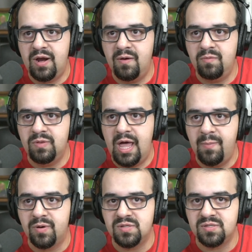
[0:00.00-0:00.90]
out that
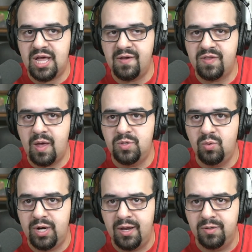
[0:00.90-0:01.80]
person's life came
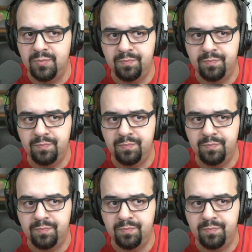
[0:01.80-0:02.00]
to an end.